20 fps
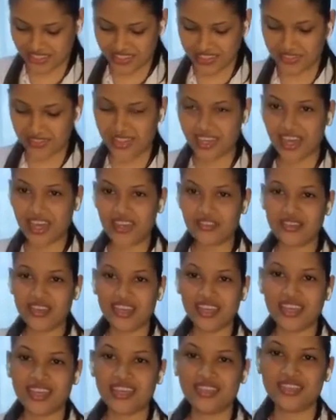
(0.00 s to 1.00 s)
So I have
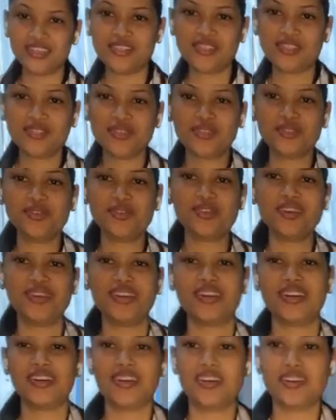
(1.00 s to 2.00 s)
here two
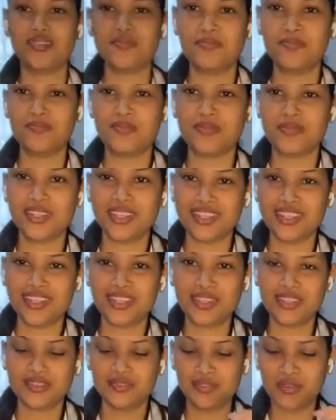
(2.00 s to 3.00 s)

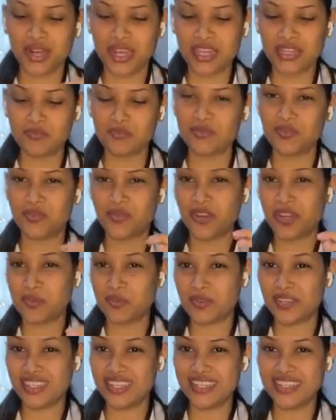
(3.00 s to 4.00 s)

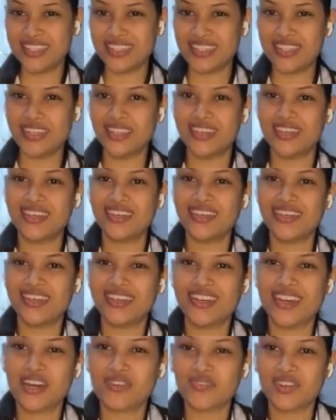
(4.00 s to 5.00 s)
ripened
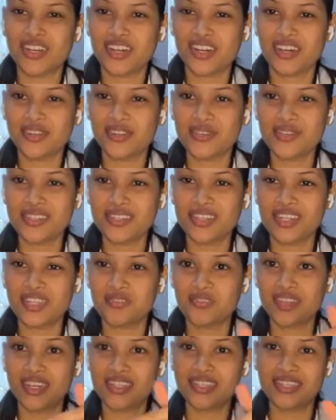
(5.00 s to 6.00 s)
avocados that
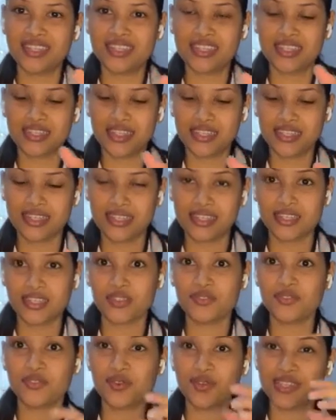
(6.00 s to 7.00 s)
I've cut into slices, and
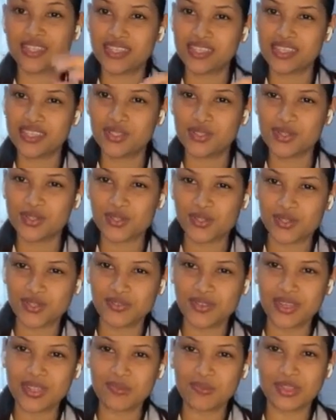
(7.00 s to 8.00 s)
of course this is also
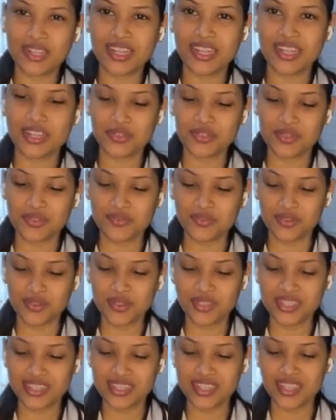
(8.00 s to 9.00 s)
available at Xtra
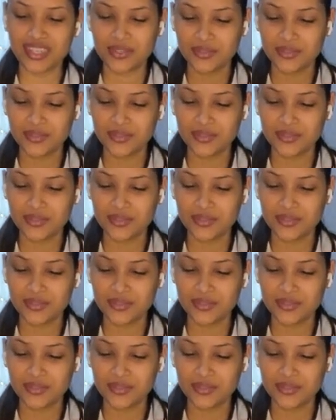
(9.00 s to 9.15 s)
Foods,